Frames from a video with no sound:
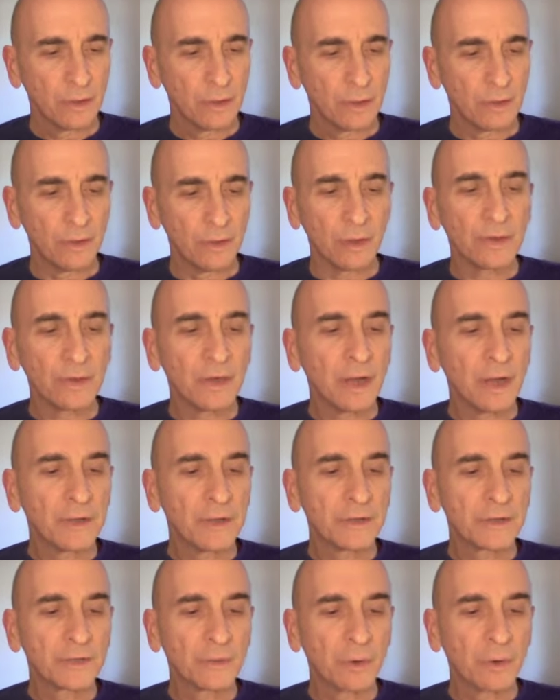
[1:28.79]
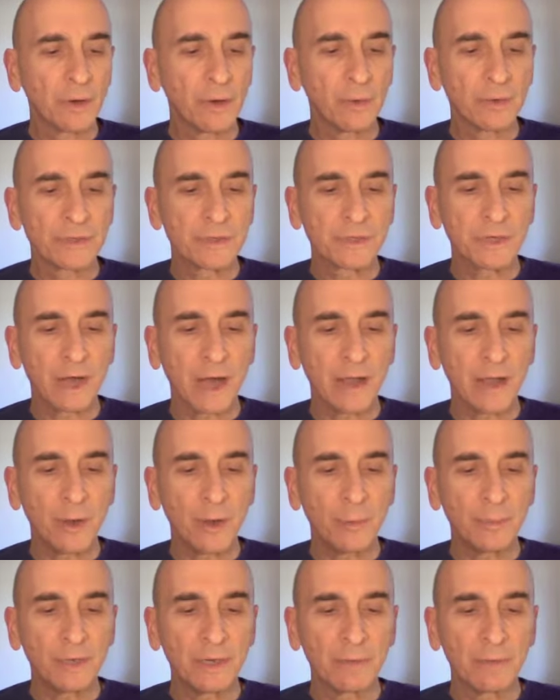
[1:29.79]
Yogananda's story was an eye
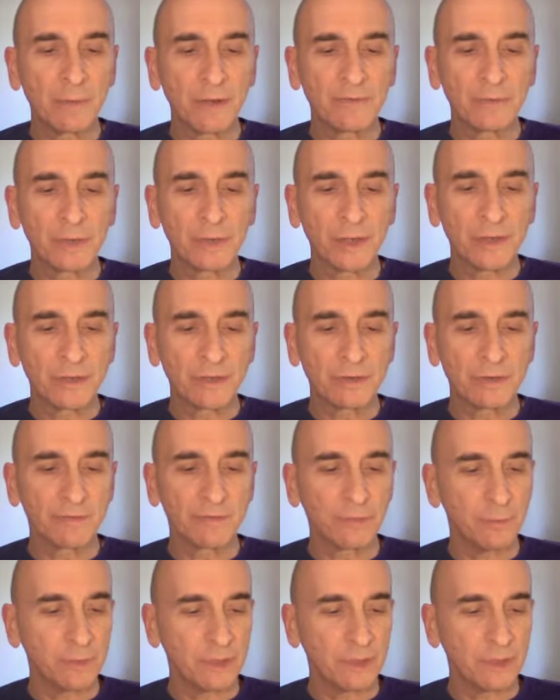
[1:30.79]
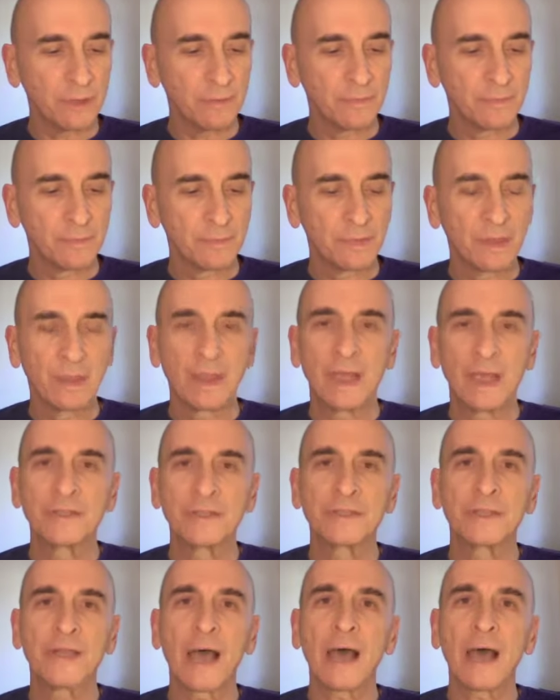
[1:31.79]
opening revelation for me,
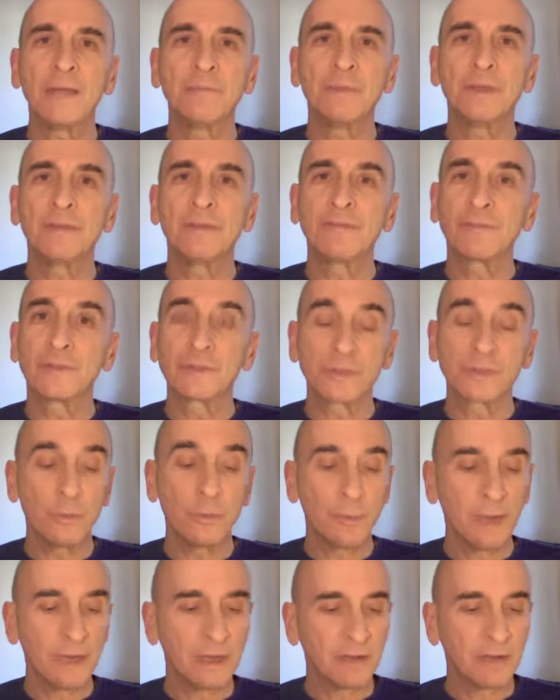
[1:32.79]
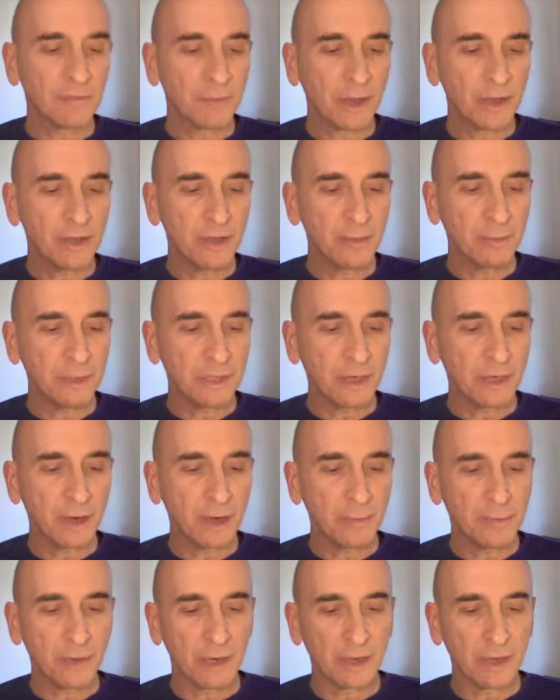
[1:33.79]
as it had been for so many of my hippie
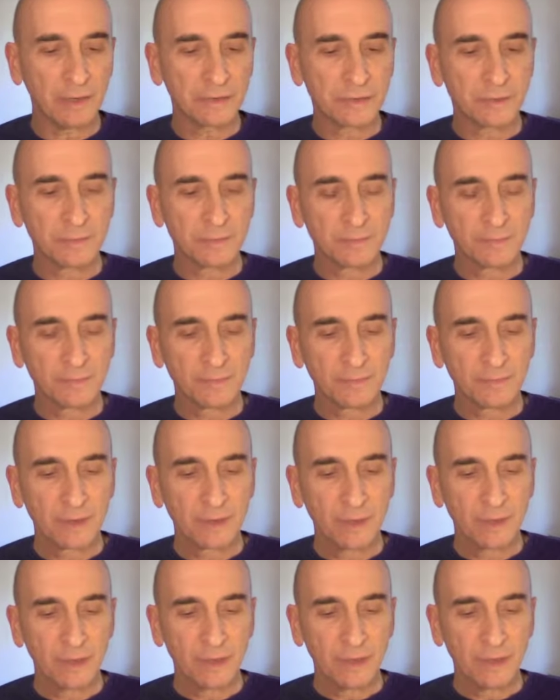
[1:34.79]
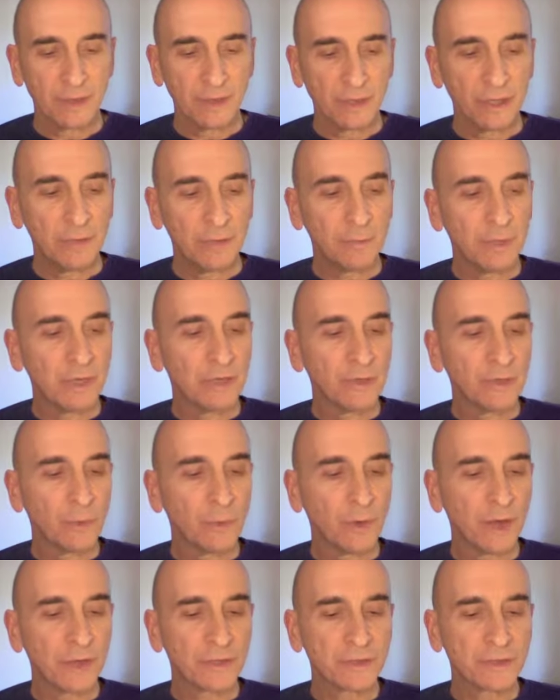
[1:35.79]
comrades. He'd been in the
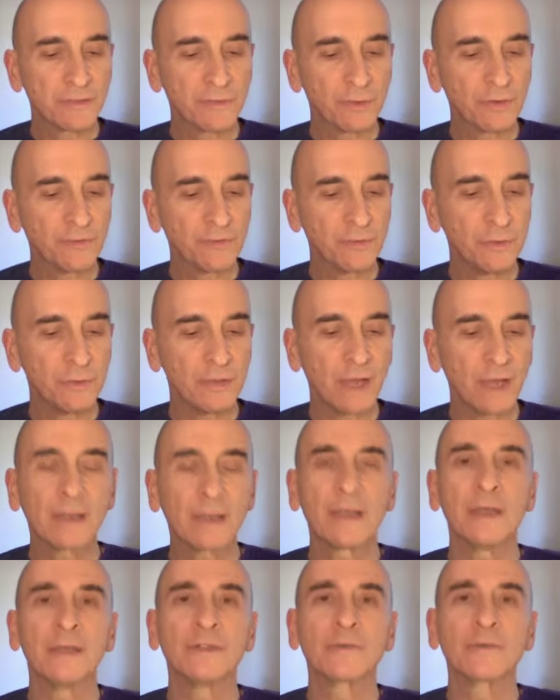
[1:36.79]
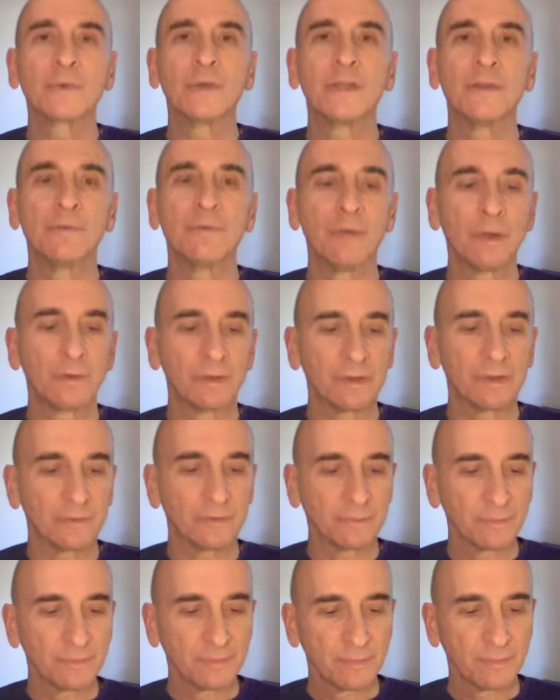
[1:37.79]
West for a few decades when he wrote it,
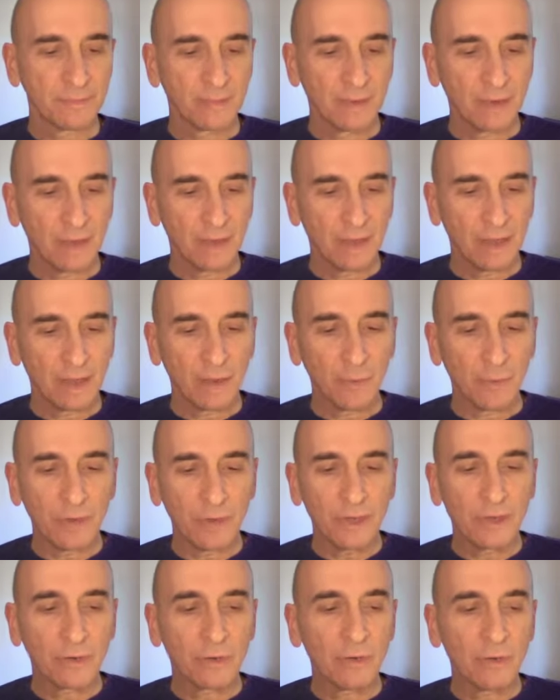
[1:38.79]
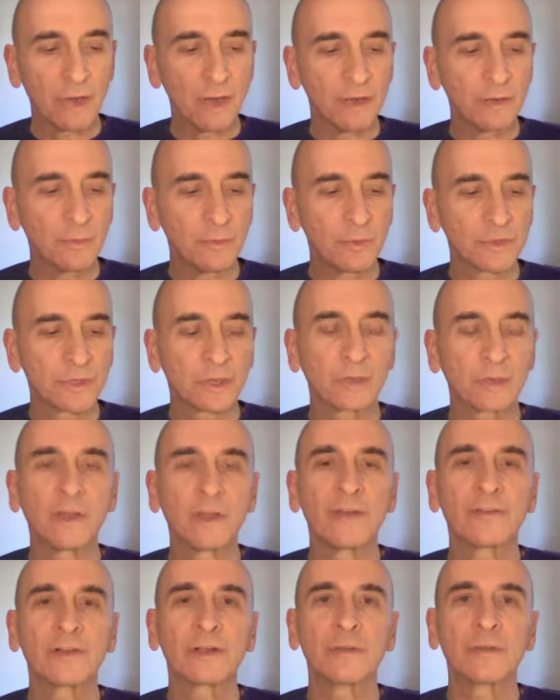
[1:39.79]
and what he created was a
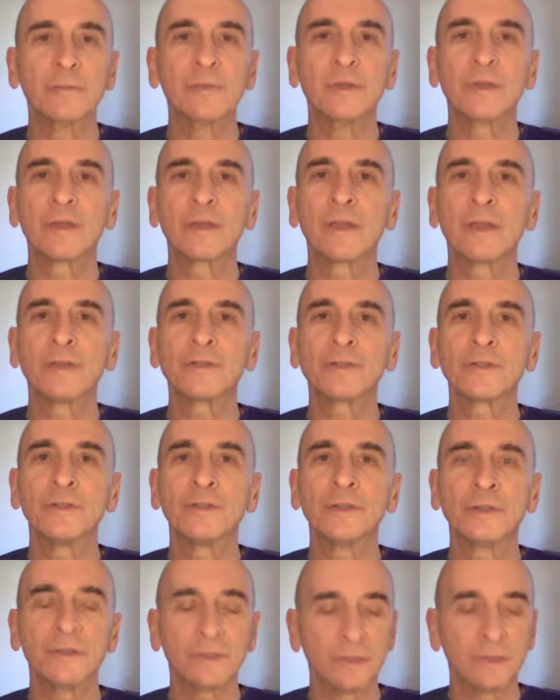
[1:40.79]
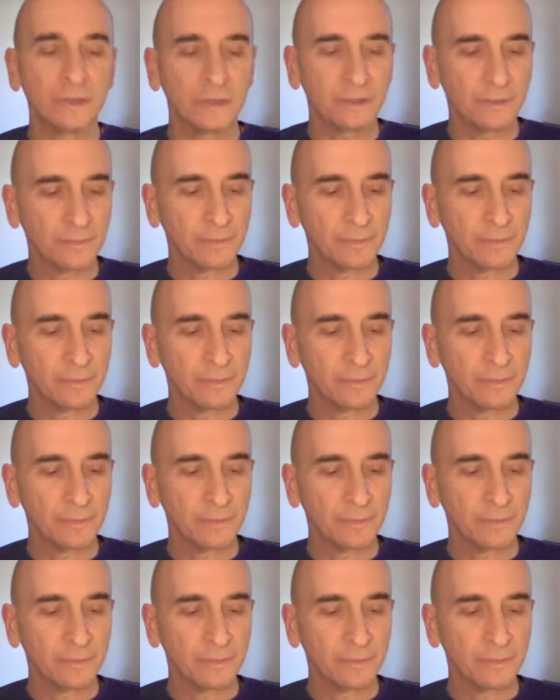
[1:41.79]
clever communication indeed.